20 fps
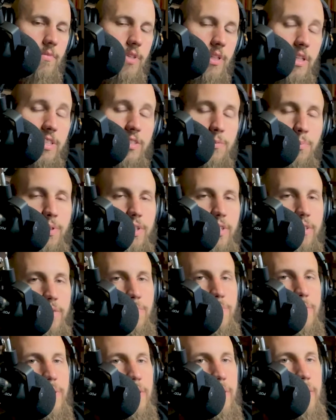And that's a pretty good
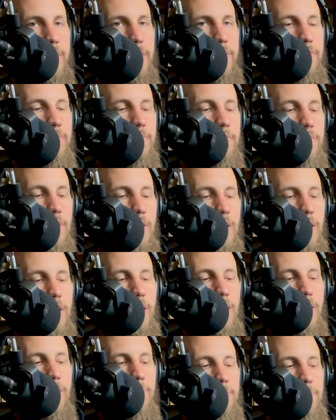feeling. It's
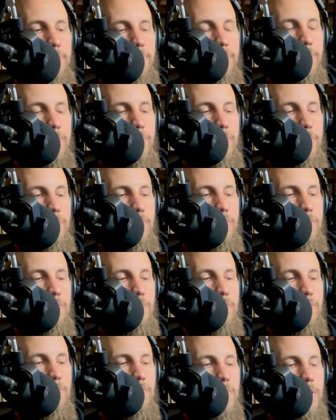a
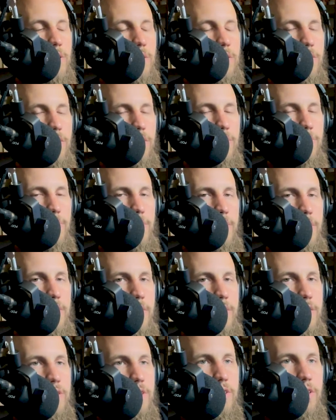good
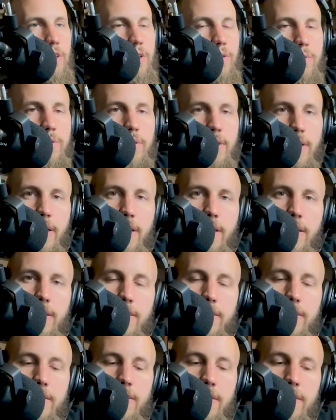feeling to know
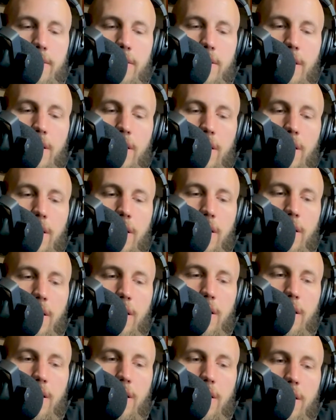that
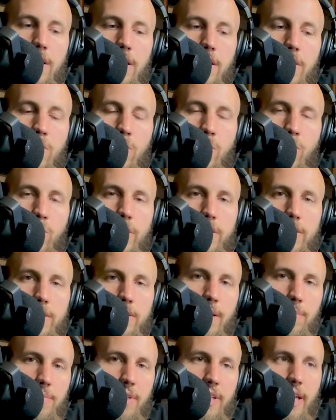when
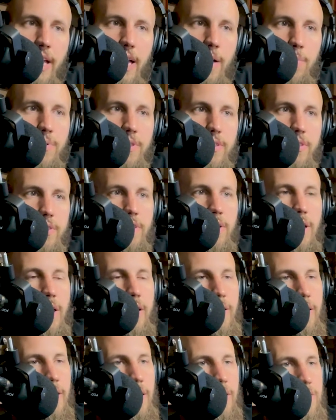something happens, I
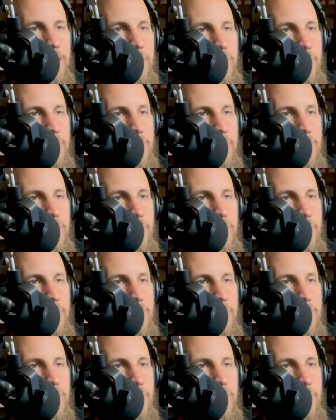could actually